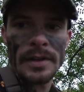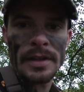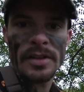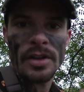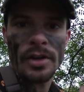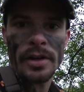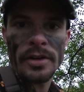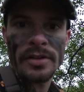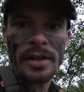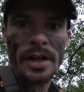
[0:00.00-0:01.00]
These other
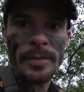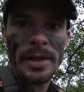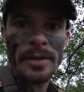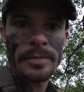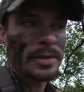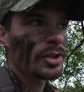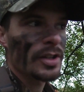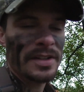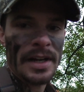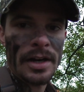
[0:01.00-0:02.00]
hunters are coming up. He
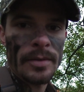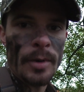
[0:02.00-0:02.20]
just scared him